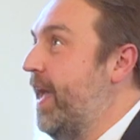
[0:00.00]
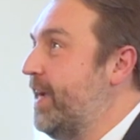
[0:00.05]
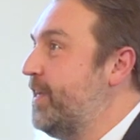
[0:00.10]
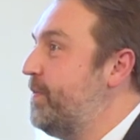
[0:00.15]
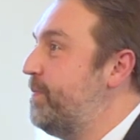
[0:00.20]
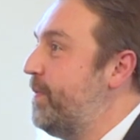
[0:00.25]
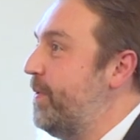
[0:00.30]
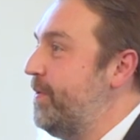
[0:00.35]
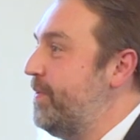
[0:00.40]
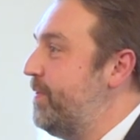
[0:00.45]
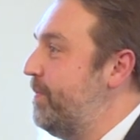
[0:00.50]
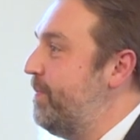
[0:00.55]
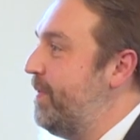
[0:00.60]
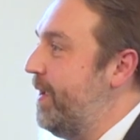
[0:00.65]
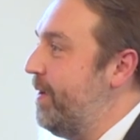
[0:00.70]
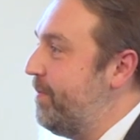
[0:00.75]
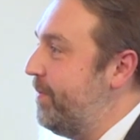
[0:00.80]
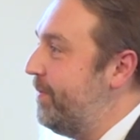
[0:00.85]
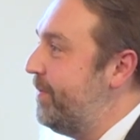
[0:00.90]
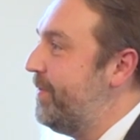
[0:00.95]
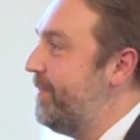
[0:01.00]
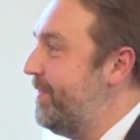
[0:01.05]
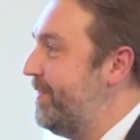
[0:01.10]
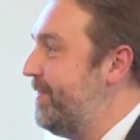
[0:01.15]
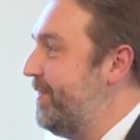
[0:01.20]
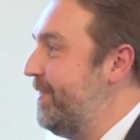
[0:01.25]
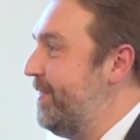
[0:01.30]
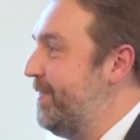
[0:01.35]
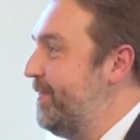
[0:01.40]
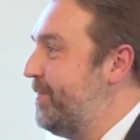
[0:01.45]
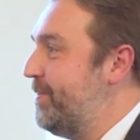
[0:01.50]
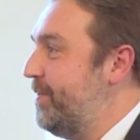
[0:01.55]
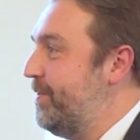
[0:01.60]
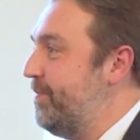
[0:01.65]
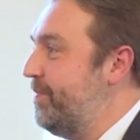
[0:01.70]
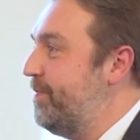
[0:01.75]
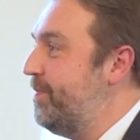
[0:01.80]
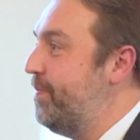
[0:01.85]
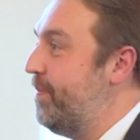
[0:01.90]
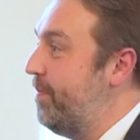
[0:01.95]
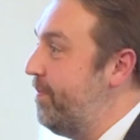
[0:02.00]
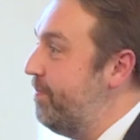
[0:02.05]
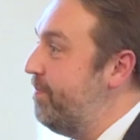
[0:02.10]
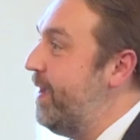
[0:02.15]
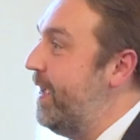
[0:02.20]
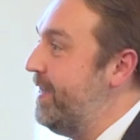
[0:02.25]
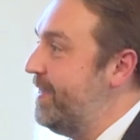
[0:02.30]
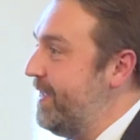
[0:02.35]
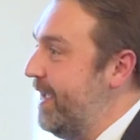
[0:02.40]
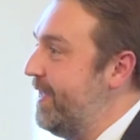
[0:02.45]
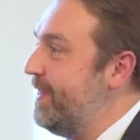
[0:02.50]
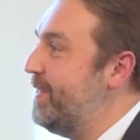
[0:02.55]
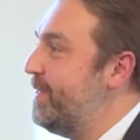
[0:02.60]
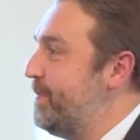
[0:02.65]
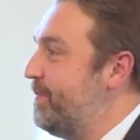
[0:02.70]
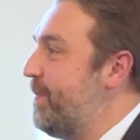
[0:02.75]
expert to be able to sort of maintain this